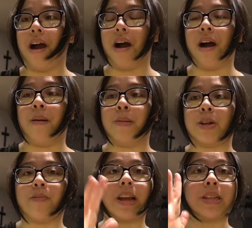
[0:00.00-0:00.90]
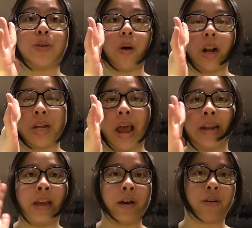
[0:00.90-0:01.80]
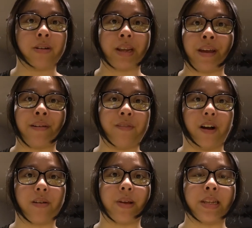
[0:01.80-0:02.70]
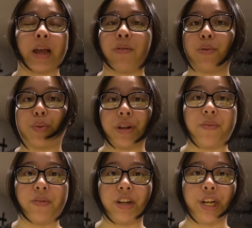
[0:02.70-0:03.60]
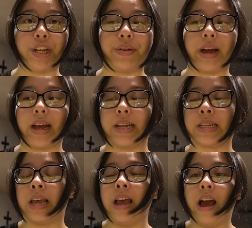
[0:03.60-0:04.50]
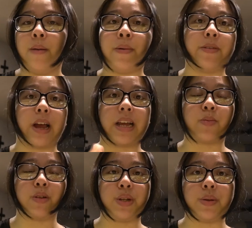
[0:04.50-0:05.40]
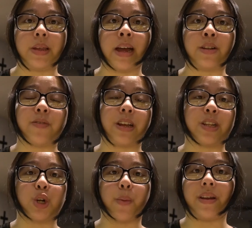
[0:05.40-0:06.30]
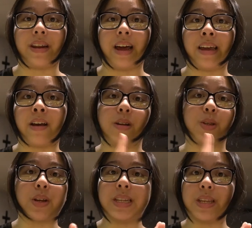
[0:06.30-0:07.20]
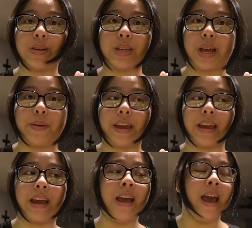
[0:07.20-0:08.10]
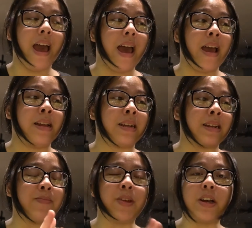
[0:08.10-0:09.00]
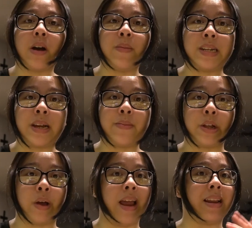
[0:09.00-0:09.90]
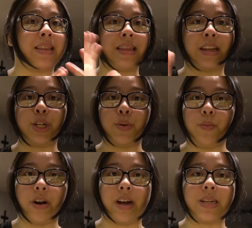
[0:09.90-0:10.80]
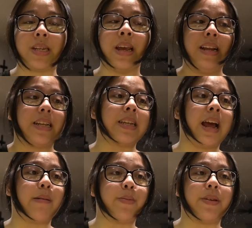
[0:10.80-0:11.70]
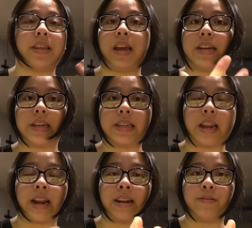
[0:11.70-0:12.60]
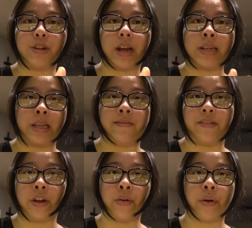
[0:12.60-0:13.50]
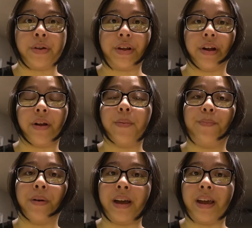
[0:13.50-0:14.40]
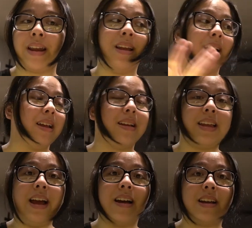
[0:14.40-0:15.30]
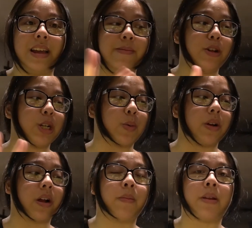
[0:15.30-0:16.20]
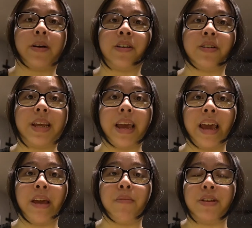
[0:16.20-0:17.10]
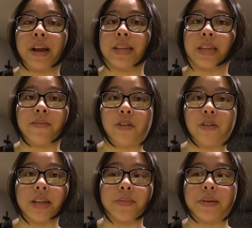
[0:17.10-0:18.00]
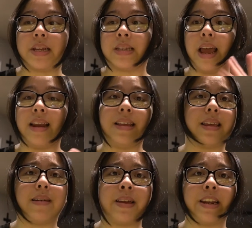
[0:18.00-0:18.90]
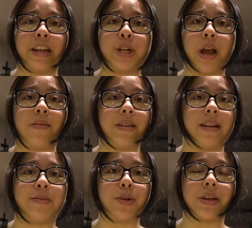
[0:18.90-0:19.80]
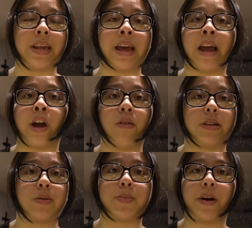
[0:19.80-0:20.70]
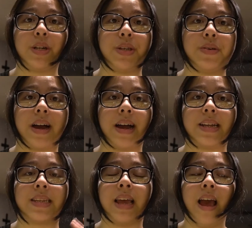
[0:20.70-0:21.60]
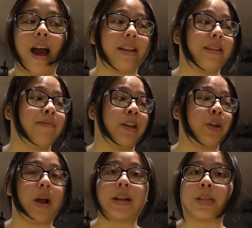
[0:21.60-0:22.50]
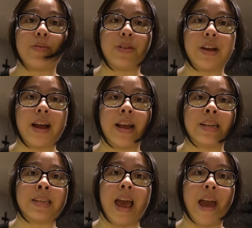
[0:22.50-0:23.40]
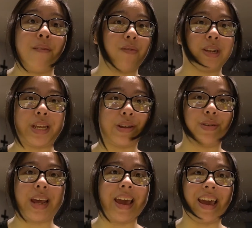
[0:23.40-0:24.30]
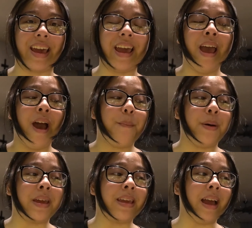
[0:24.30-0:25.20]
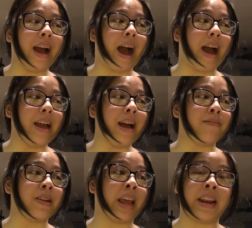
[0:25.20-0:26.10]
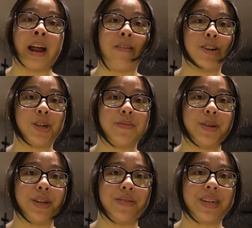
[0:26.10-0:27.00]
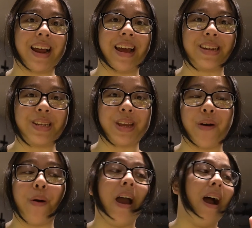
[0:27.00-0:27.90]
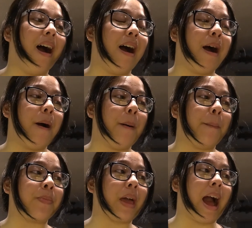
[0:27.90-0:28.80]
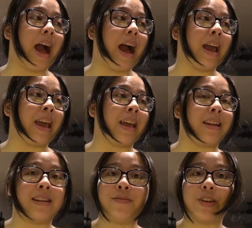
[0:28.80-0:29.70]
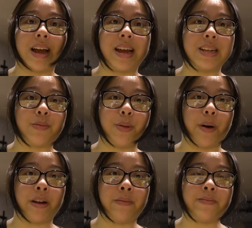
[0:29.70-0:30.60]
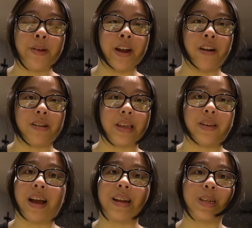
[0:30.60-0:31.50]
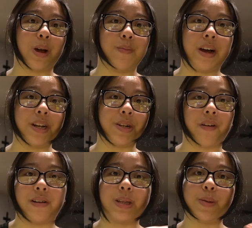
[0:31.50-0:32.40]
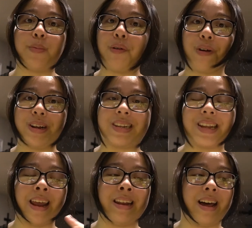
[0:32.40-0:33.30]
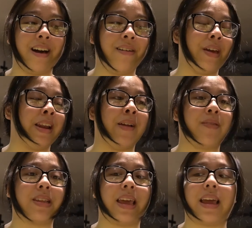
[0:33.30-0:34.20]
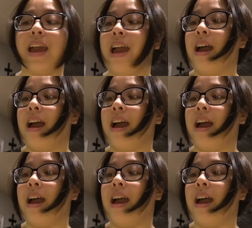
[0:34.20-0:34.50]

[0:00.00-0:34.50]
Um, don't forget to watch any other day of Vlogmas. I would really appreciate you guys um, if you guys would do that. Don't forget to drop a like. Also consider subbing and leave me a comment down below. Anything that you want. Doesn't have to be the idea that I left you guys in the video earlier, but yeah, if you just want to comment about your day, what you guys did for Christmas, anything of that nature, I would love to read it. I always respond to you guys. I love interacting with you guys every single day. But yeah, I have an eight hour stream to do tonight. So um, I love you guys from the bottom of my heart. Thank you guys so much for all the support and love and everything.